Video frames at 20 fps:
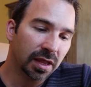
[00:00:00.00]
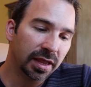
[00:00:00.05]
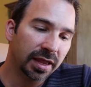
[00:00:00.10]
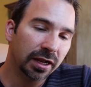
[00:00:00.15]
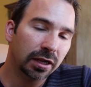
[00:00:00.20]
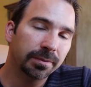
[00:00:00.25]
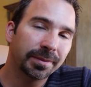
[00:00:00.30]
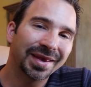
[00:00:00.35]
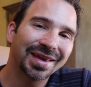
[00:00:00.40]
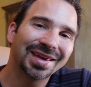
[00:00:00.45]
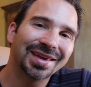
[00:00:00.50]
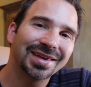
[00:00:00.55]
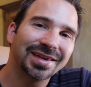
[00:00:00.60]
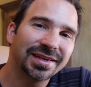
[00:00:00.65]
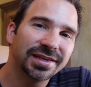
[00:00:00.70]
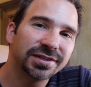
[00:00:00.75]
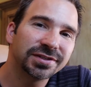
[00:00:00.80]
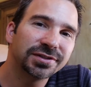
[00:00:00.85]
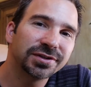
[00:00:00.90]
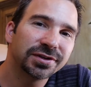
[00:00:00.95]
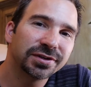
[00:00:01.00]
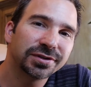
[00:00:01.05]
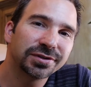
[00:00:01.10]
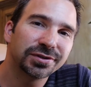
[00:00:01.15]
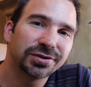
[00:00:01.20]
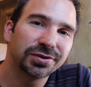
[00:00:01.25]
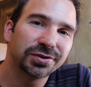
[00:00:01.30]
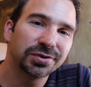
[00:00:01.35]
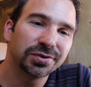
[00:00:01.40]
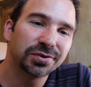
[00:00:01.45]
it'll make it easier
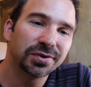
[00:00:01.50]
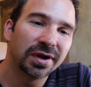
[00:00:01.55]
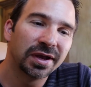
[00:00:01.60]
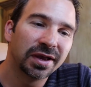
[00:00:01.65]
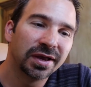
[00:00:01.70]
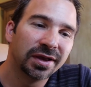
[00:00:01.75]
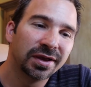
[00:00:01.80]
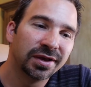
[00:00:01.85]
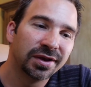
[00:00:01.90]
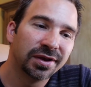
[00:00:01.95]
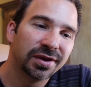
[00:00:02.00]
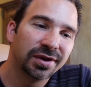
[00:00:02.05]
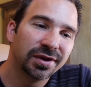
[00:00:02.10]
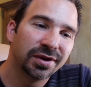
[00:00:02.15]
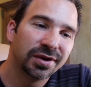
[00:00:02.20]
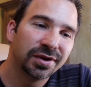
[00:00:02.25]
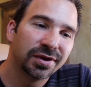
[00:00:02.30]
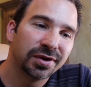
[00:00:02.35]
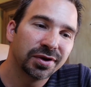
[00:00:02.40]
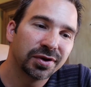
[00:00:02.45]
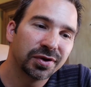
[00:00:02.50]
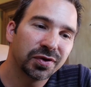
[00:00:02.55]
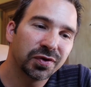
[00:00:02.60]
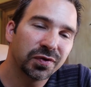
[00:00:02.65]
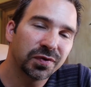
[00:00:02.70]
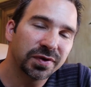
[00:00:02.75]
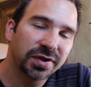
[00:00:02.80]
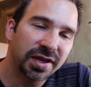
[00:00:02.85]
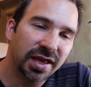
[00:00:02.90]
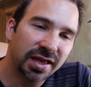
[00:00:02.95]
to
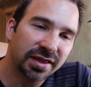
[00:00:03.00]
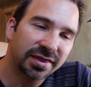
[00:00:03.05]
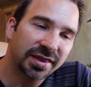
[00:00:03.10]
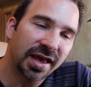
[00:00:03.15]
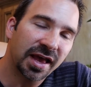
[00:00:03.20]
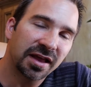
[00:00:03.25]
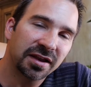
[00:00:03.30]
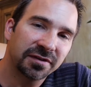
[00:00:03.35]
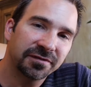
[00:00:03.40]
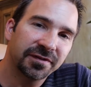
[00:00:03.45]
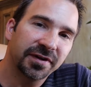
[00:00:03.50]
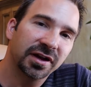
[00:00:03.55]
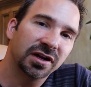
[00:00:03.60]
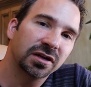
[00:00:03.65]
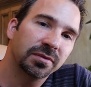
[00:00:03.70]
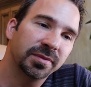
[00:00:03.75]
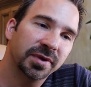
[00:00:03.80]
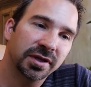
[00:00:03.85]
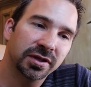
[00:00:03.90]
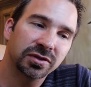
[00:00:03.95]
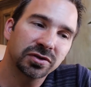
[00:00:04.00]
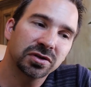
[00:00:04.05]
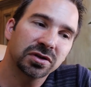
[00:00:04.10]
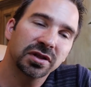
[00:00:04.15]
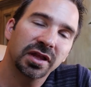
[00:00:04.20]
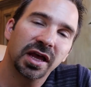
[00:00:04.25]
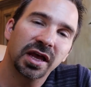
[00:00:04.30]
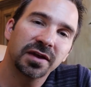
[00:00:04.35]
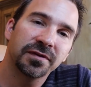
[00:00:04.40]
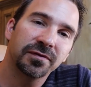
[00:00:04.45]
create that environment in your
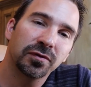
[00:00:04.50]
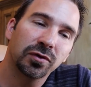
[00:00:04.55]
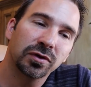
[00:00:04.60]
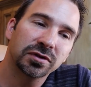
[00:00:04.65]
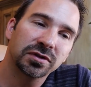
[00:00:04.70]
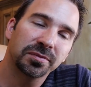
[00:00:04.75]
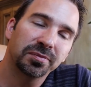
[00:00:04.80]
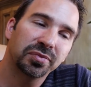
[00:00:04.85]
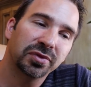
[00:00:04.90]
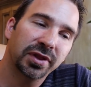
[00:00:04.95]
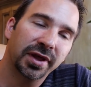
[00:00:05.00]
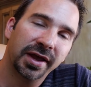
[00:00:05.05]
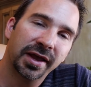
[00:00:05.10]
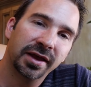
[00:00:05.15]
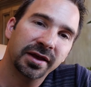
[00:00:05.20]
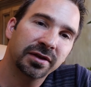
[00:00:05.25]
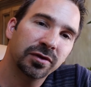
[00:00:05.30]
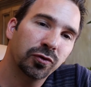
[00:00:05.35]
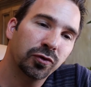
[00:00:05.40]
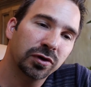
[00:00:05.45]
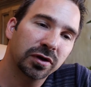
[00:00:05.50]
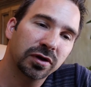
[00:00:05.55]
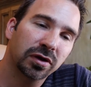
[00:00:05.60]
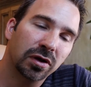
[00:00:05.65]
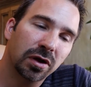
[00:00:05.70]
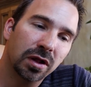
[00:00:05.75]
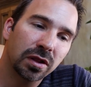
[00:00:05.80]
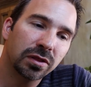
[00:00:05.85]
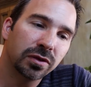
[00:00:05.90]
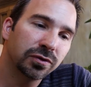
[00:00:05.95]
life or to plan or
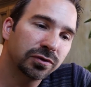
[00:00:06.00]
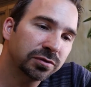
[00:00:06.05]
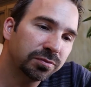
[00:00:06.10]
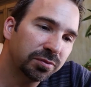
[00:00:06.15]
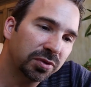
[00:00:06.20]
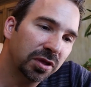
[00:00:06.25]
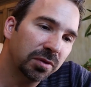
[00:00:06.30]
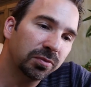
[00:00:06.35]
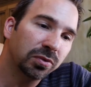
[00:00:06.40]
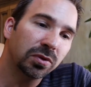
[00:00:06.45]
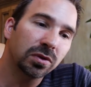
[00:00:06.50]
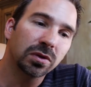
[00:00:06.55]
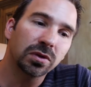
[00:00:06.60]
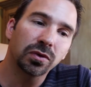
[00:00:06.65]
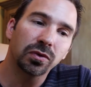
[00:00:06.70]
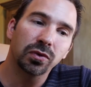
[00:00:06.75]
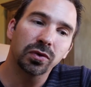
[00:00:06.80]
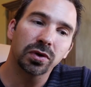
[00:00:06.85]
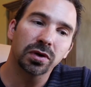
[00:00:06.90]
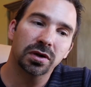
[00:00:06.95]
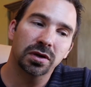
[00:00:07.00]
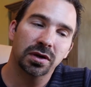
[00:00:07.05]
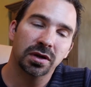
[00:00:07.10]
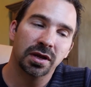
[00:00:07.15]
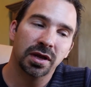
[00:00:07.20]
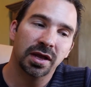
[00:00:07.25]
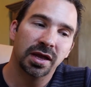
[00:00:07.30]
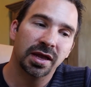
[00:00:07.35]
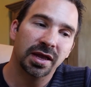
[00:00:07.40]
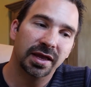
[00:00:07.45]
call those people or
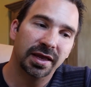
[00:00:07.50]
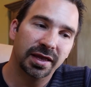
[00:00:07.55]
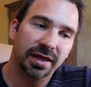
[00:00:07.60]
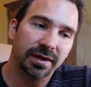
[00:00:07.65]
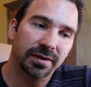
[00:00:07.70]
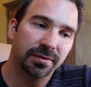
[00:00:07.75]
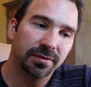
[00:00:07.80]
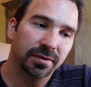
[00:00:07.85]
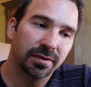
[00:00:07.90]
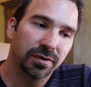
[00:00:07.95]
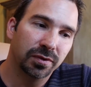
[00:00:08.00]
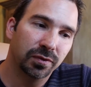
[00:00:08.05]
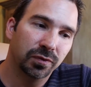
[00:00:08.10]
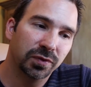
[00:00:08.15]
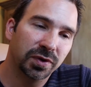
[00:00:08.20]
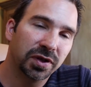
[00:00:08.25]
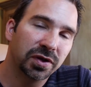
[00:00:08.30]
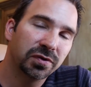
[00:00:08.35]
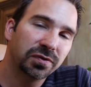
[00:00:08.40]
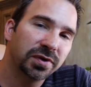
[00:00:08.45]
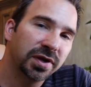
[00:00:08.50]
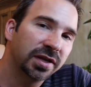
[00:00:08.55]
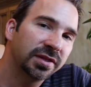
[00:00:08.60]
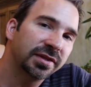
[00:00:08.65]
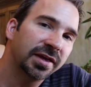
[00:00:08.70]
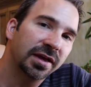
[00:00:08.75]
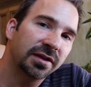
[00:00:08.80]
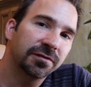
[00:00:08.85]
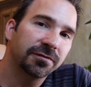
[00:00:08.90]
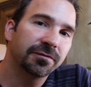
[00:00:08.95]

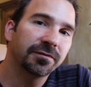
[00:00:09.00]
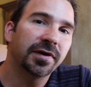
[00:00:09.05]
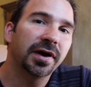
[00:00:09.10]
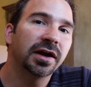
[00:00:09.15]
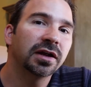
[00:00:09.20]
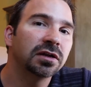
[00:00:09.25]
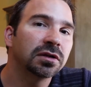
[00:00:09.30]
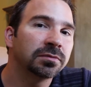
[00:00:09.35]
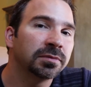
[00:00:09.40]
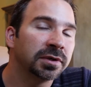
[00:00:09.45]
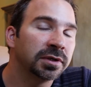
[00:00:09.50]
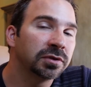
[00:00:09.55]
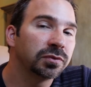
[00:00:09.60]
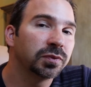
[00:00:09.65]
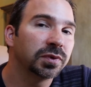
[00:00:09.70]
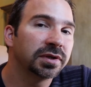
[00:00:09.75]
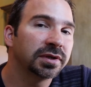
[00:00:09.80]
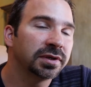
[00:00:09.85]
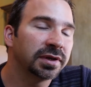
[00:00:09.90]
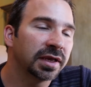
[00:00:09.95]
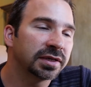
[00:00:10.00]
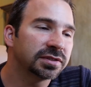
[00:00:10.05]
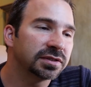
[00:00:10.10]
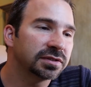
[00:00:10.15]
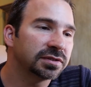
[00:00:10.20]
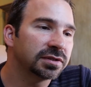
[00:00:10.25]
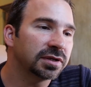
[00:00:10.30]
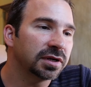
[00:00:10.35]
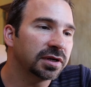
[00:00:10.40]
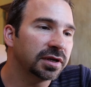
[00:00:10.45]
recreate that environment when
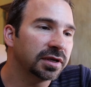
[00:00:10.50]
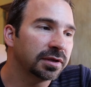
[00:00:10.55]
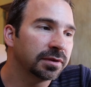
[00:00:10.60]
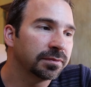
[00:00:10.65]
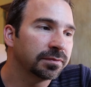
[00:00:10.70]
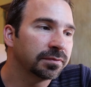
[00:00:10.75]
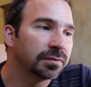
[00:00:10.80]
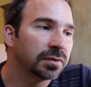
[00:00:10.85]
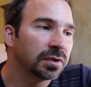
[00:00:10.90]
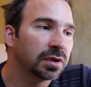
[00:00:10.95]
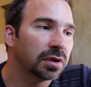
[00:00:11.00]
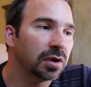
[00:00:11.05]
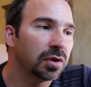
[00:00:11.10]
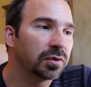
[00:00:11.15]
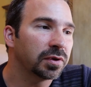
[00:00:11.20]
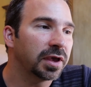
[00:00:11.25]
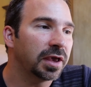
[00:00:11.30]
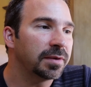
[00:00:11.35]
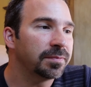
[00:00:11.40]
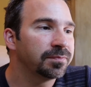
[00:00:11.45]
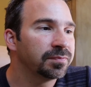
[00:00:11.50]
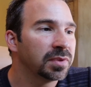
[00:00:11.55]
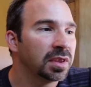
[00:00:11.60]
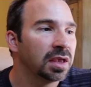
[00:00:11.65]
necessary. Okay?